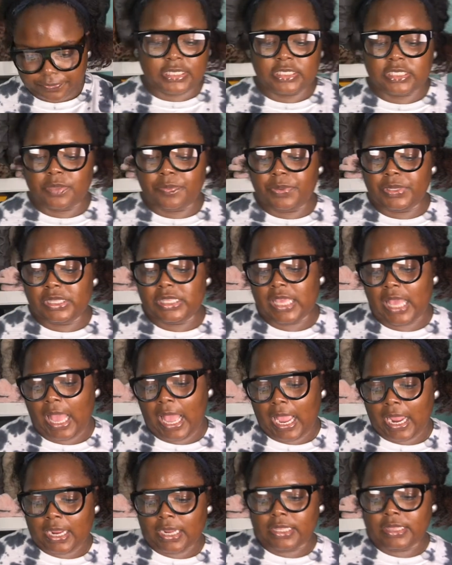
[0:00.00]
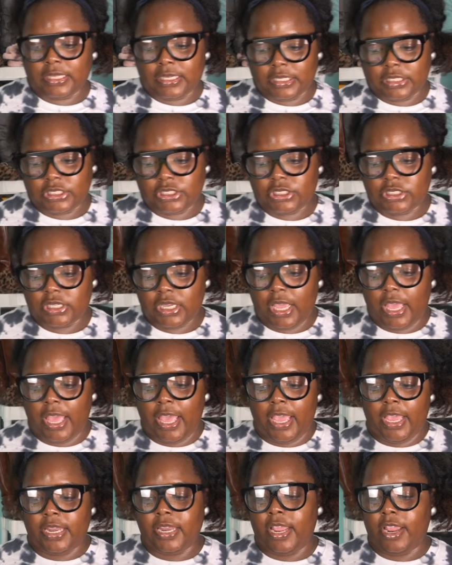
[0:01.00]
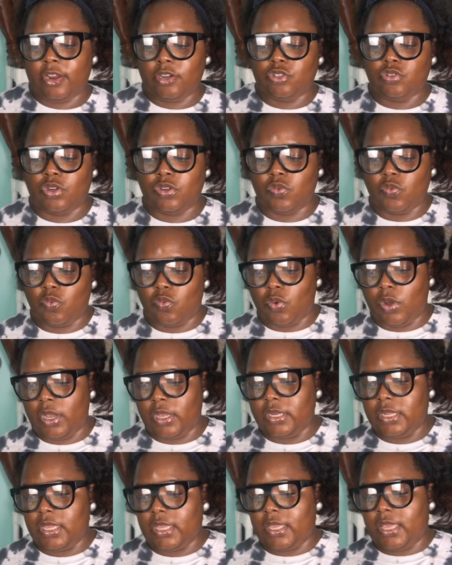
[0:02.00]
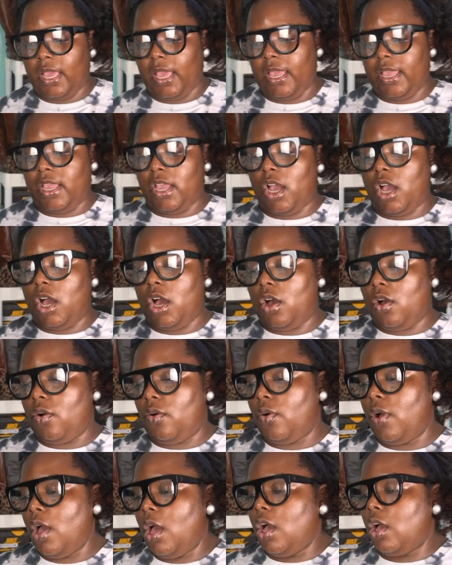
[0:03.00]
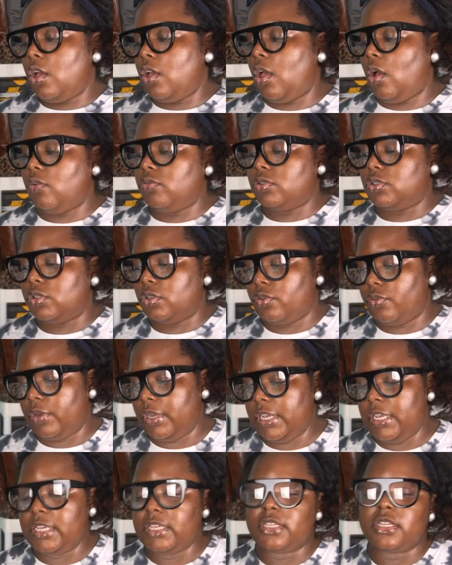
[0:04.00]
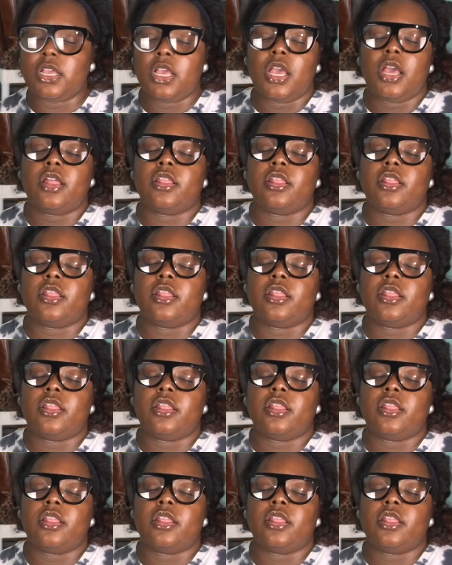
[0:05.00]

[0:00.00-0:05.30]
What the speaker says: This is the Billie Eilish and Air Jordan 1 KO Ghost Green.